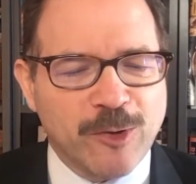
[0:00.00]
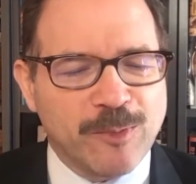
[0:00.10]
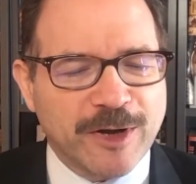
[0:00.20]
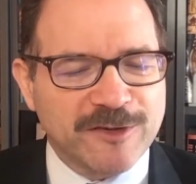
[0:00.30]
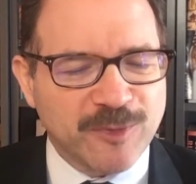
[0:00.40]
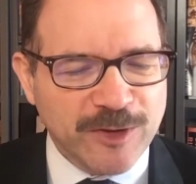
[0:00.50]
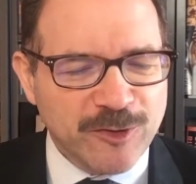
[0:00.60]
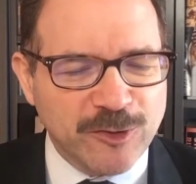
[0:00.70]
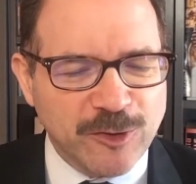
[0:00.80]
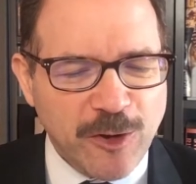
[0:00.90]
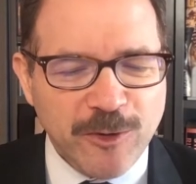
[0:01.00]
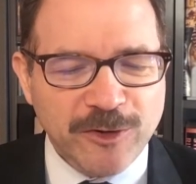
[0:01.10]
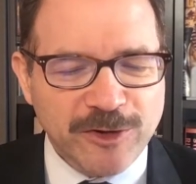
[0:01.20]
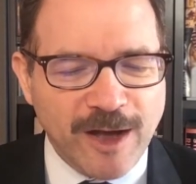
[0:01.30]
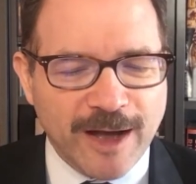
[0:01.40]
because whether you know it
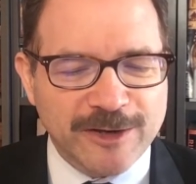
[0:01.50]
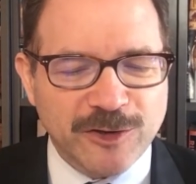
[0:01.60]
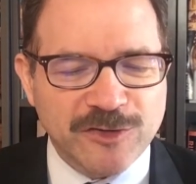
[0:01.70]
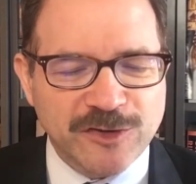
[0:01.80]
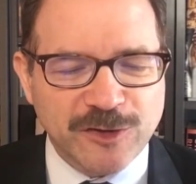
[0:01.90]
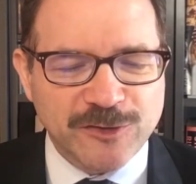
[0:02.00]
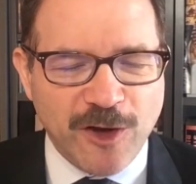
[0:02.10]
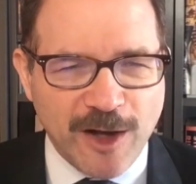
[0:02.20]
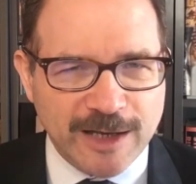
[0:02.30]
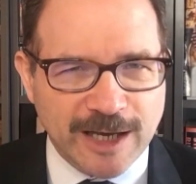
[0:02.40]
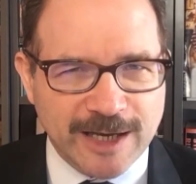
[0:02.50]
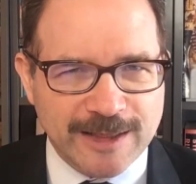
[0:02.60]
or not, you're still talking